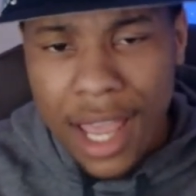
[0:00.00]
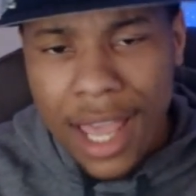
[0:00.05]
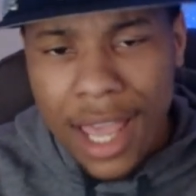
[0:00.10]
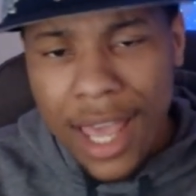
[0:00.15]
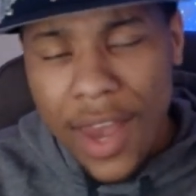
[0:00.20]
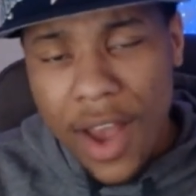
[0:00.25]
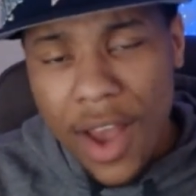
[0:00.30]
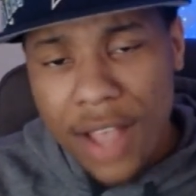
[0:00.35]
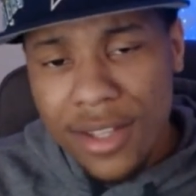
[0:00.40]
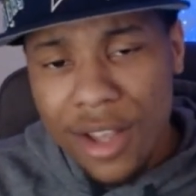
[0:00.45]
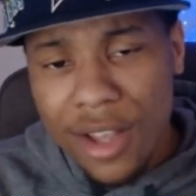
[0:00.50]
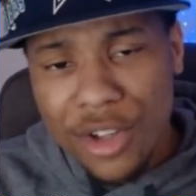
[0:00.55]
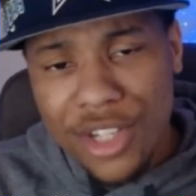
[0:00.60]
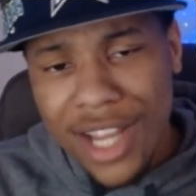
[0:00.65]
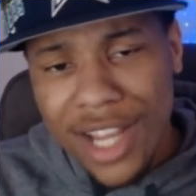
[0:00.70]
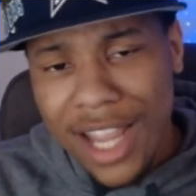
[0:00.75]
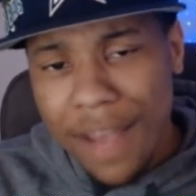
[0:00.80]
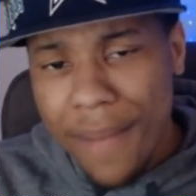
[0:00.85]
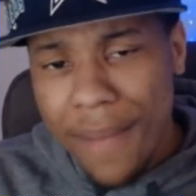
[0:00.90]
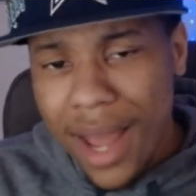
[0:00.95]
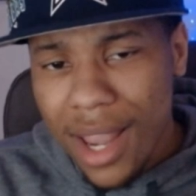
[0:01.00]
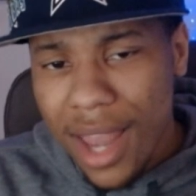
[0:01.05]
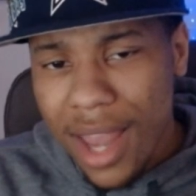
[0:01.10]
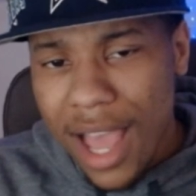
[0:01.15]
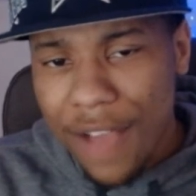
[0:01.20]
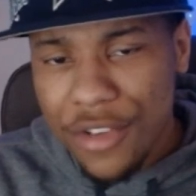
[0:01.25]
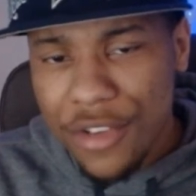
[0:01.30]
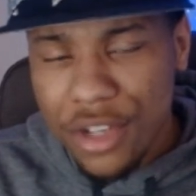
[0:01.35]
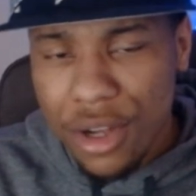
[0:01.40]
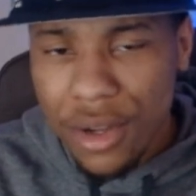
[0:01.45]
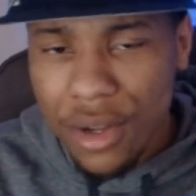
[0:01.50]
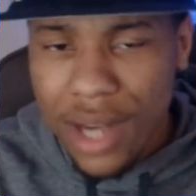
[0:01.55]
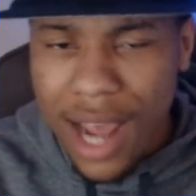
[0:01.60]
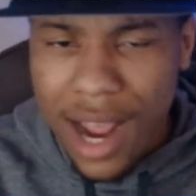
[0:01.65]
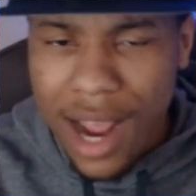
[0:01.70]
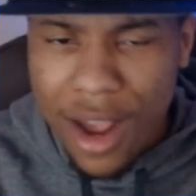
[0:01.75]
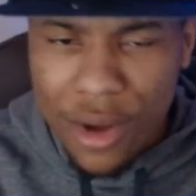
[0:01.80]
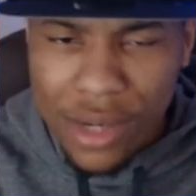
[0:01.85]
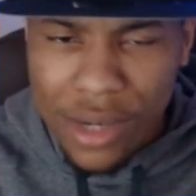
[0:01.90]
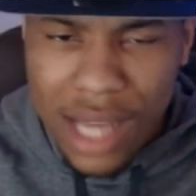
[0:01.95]
And also check out my live show that I
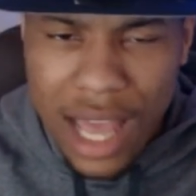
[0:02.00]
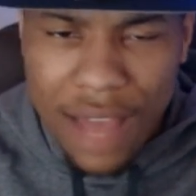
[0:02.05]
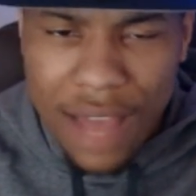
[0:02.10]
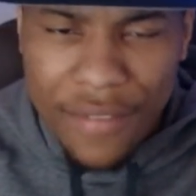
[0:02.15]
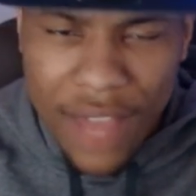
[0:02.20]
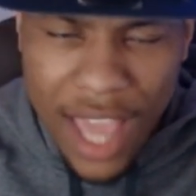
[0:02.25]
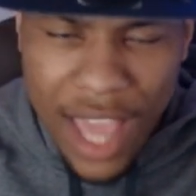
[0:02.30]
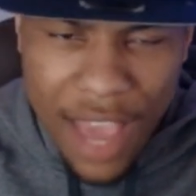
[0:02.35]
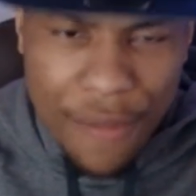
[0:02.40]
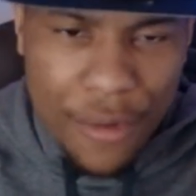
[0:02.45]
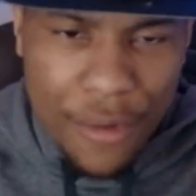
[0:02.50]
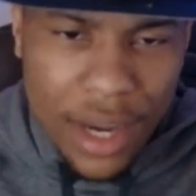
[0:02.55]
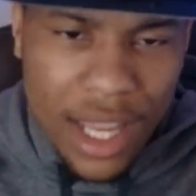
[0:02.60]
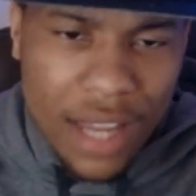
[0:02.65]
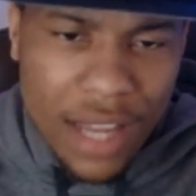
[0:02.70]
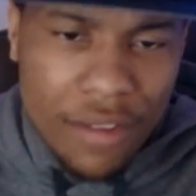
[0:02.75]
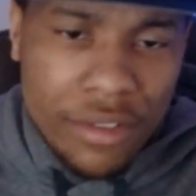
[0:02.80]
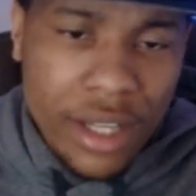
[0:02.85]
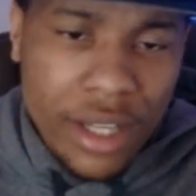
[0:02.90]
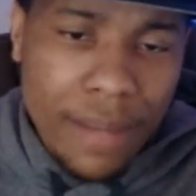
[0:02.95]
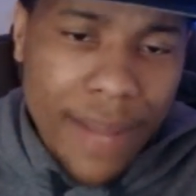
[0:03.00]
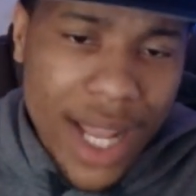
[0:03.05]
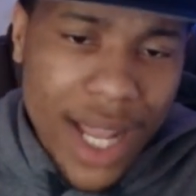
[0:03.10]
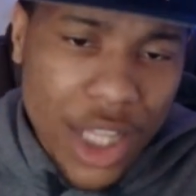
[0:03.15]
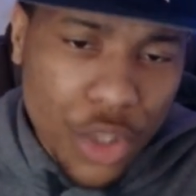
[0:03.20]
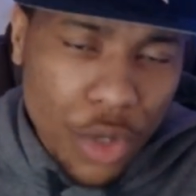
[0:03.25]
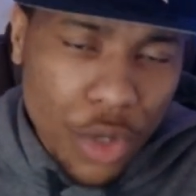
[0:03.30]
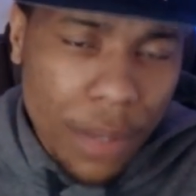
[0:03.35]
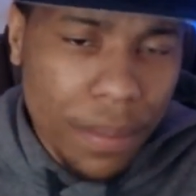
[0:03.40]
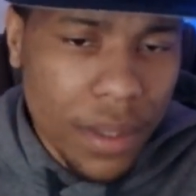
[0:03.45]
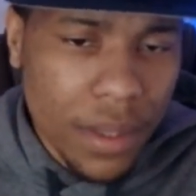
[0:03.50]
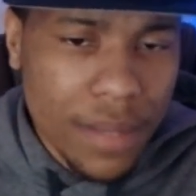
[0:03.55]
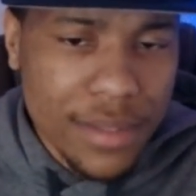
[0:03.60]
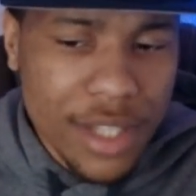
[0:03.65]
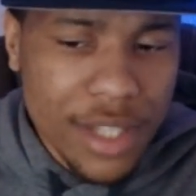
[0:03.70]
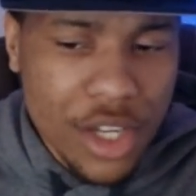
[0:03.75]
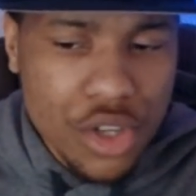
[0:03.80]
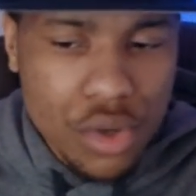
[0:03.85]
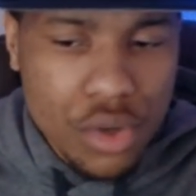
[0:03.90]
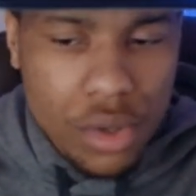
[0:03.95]
go live every evening, man, three p m
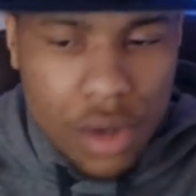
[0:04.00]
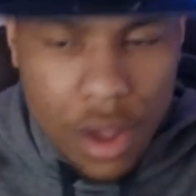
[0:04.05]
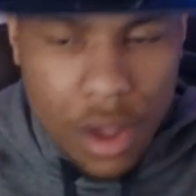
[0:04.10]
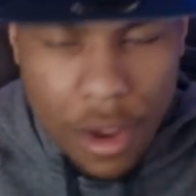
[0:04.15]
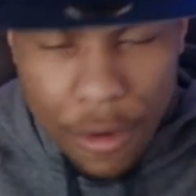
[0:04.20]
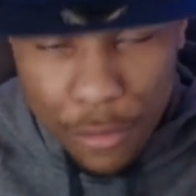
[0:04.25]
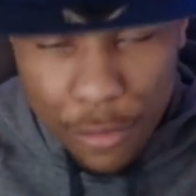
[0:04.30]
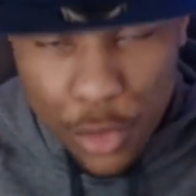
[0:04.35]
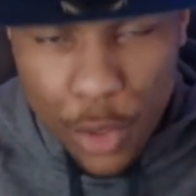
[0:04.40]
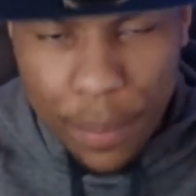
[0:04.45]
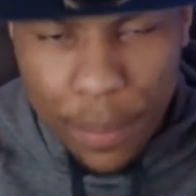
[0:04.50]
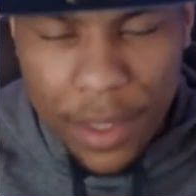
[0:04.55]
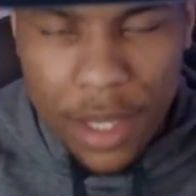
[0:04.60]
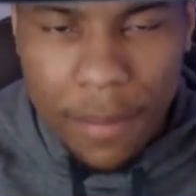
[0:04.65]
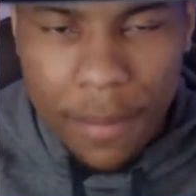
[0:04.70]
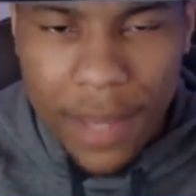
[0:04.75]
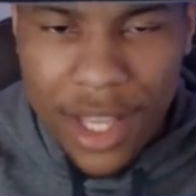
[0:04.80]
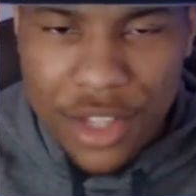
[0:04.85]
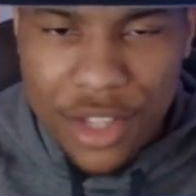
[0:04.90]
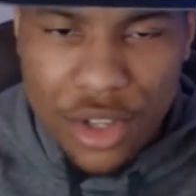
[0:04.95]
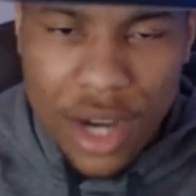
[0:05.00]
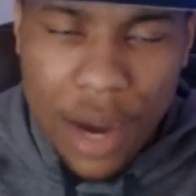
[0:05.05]
Central, four p m Eastern.